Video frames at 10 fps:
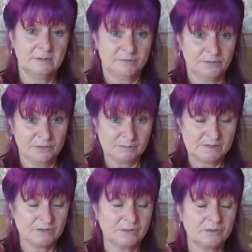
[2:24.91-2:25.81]
for
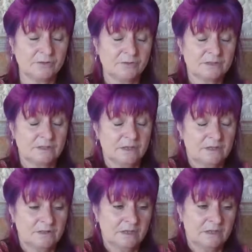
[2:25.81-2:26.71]
themselves
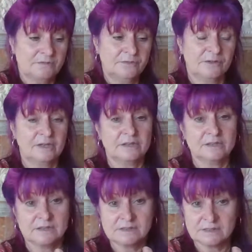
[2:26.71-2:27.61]
and the love for
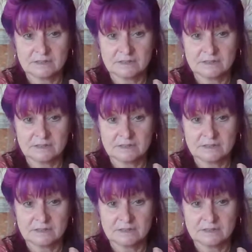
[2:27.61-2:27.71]
others,